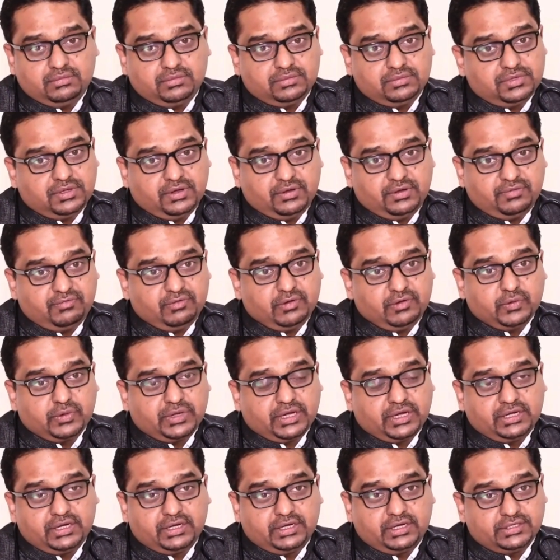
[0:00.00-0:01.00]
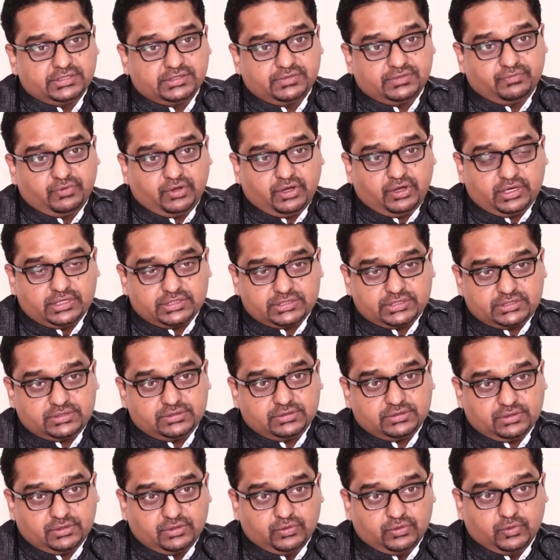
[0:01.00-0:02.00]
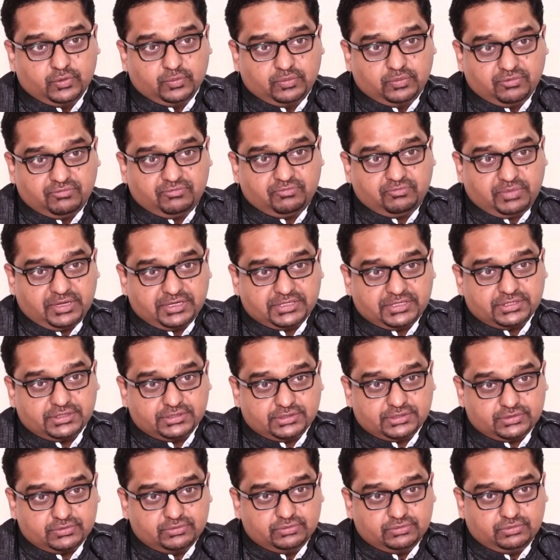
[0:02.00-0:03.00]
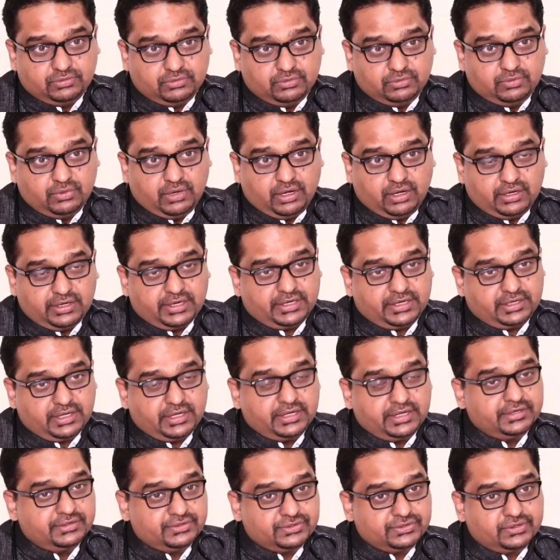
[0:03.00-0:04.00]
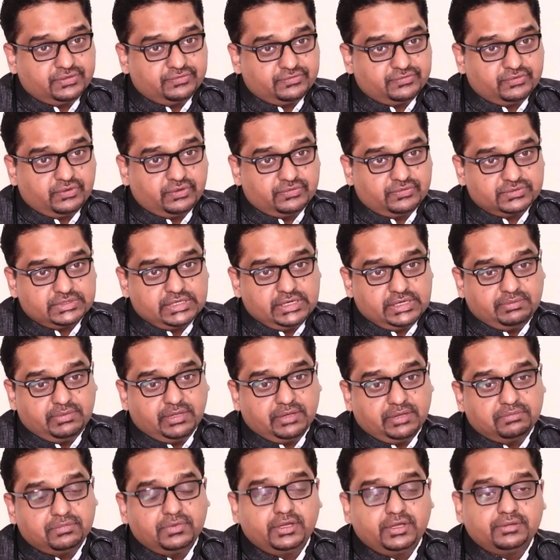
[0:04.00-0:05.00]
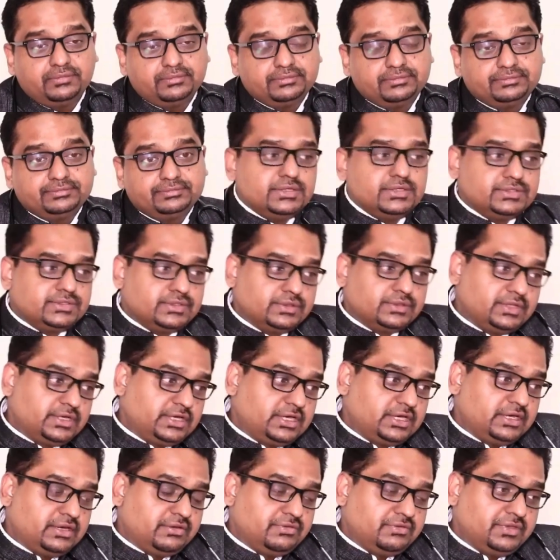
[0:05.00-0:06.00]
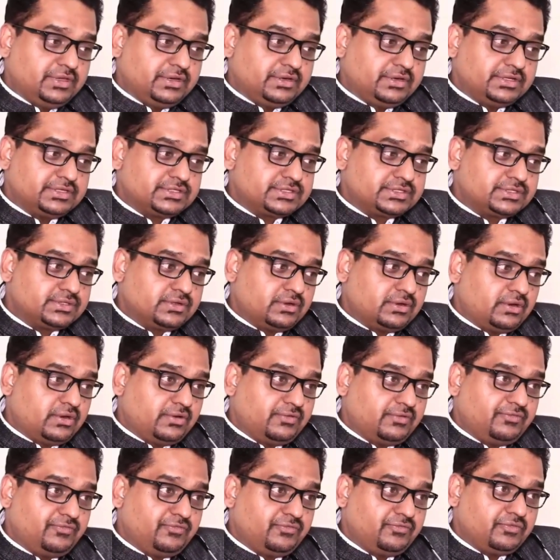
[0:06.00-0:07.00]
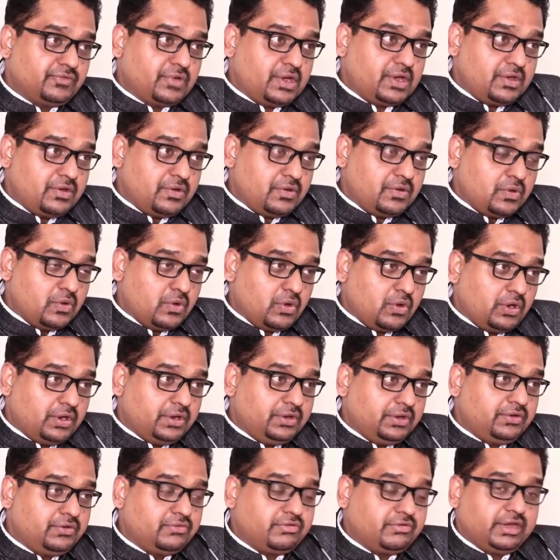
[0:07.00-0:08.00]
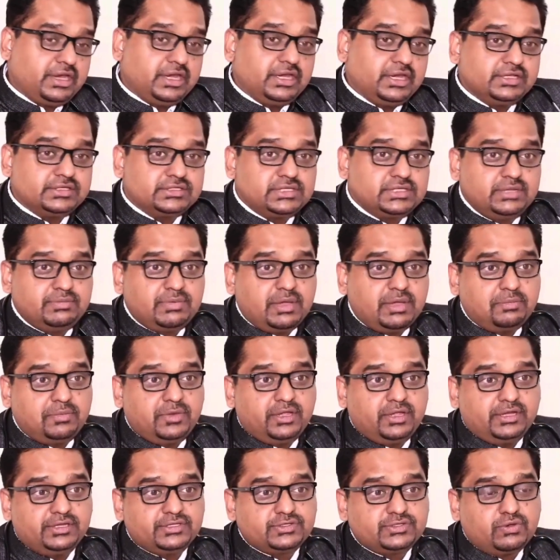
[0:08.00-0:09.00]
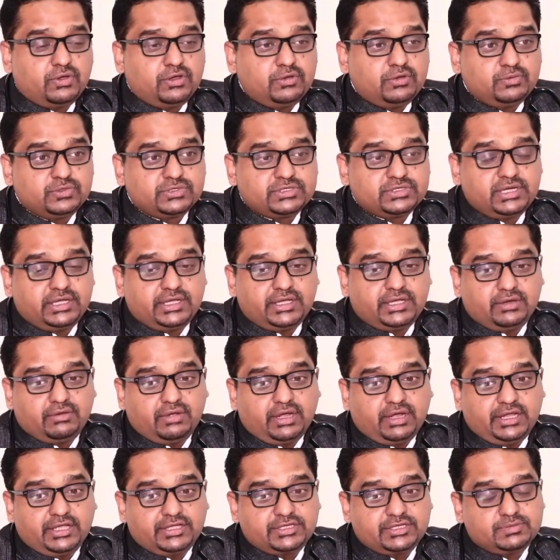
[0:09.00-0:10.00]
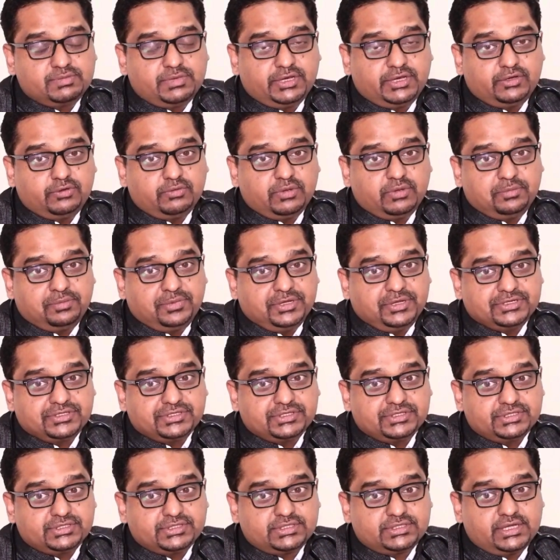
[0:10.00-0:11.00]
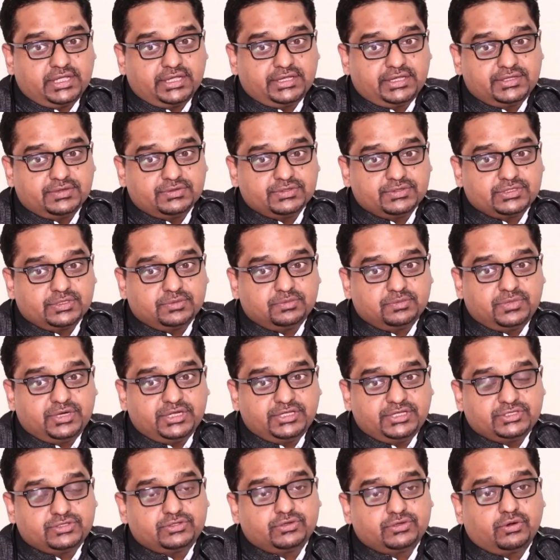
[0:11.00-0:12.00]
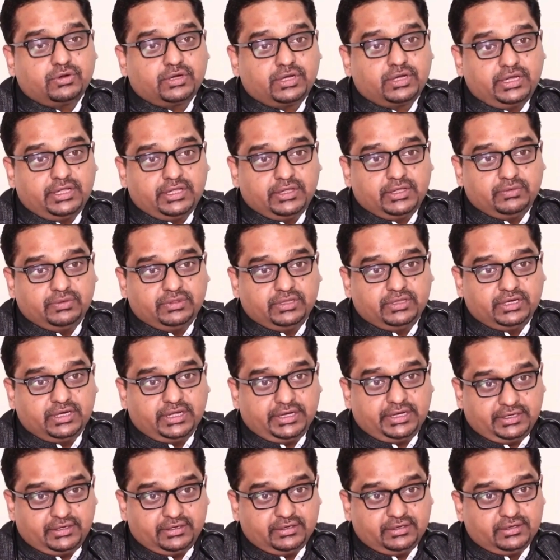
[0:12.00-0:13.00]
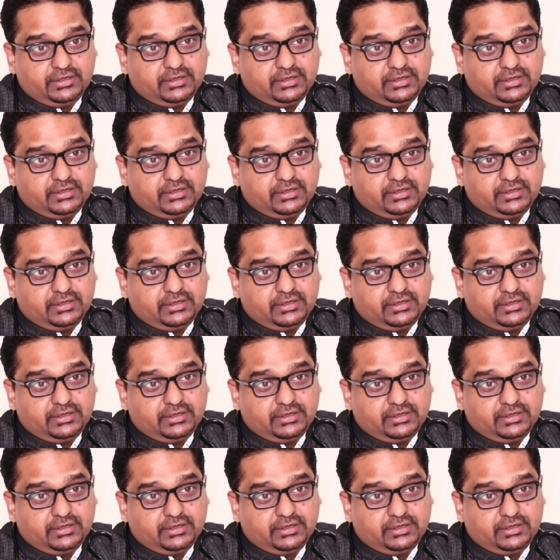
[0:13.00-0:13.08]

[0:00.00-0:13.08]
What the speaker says: if you look at it, it's a vast group of patients who are at high risk of sleep apnea. So, the risk of not treating sleep apnea, it's almost like, I explain to my patients, it's like, somebody's throttling you in the night,